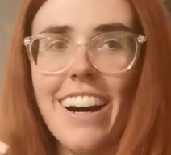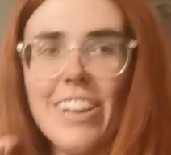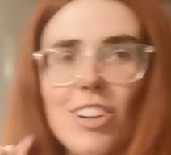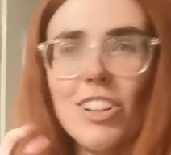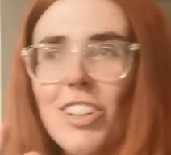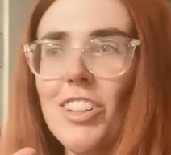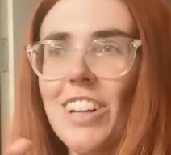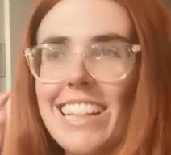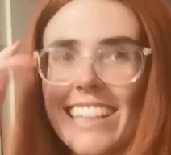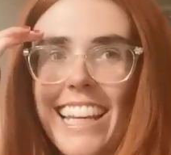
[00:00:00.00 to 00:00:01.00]
my
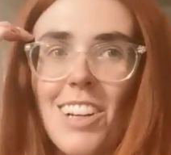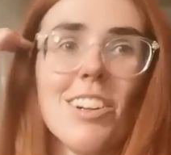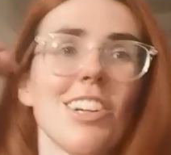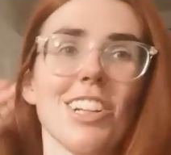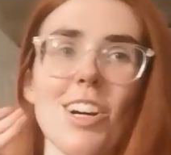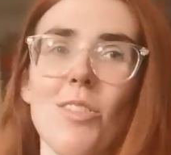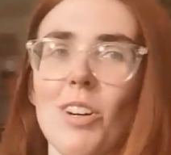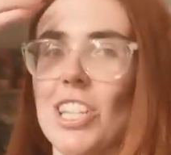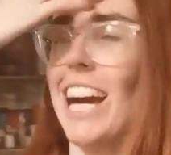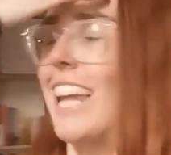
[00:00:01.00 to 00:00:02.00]
uncle and Nick, we're going to go
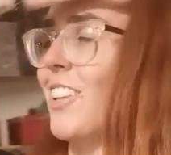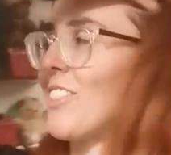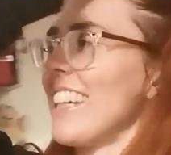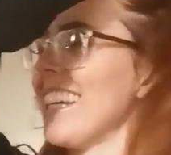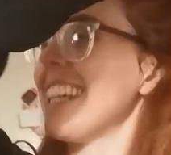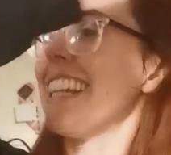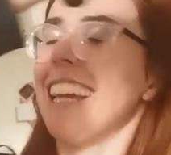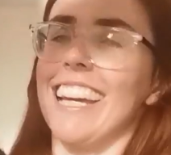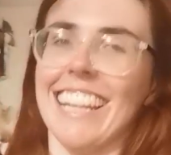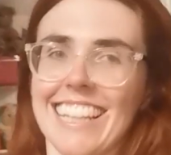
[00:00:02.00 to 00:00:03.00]
watch Halloween
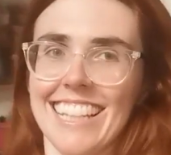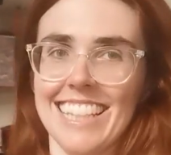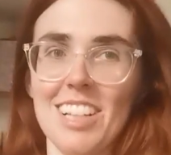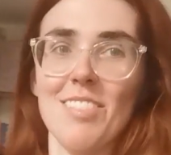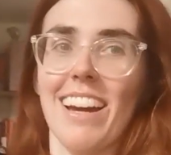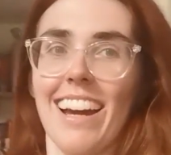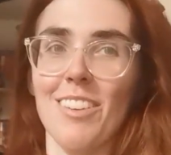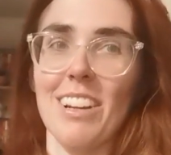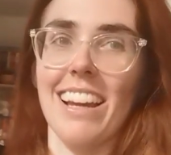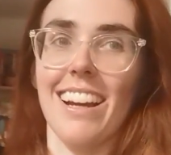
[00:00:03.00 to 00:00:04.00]
at the cinema.
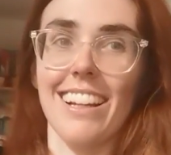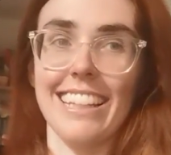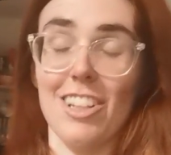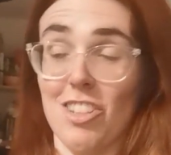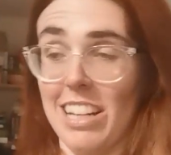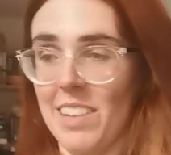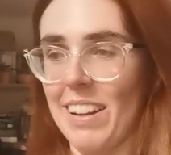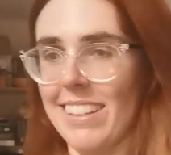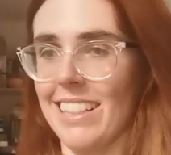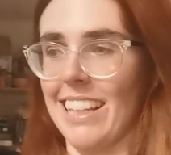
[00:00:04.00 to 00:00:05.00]
We're literally
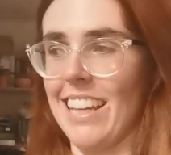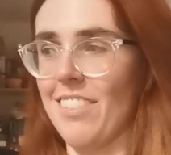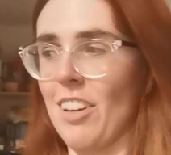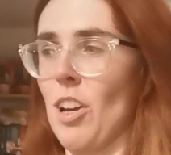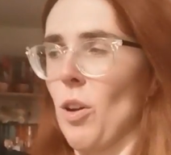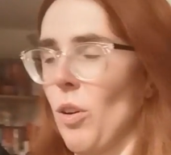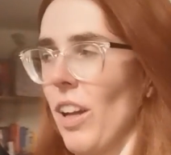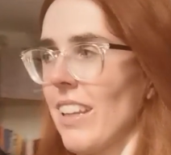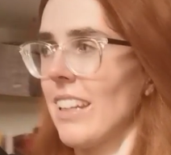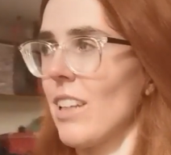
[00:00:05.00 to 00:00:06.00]
about to leave.
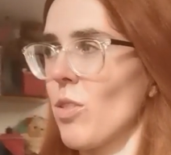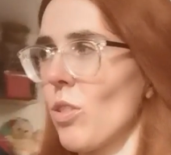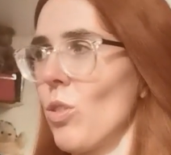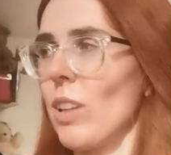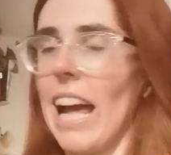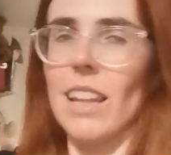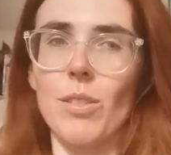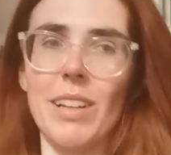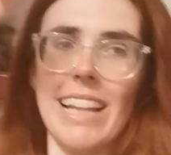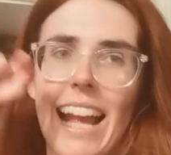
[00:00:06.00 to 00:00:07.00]
I think this one's called
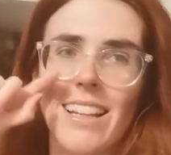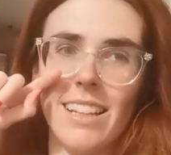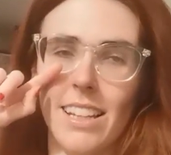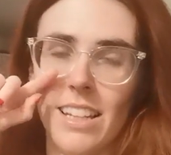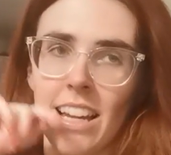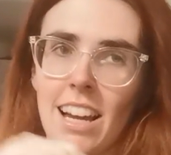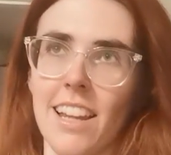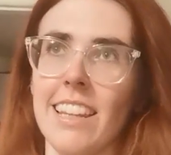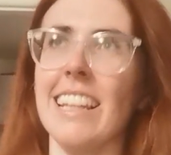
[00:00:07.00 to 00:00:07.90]
Halloween Ends. I